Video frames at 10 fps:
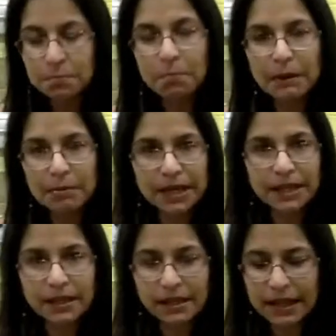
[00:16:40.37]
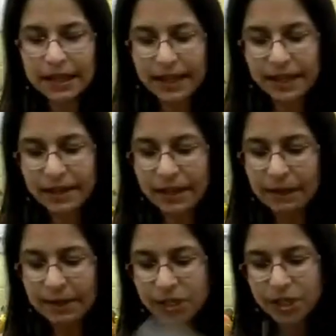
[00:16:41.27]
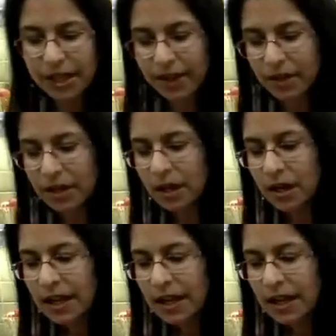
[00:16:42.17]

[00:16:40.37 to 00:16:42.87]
bubbling and coming together.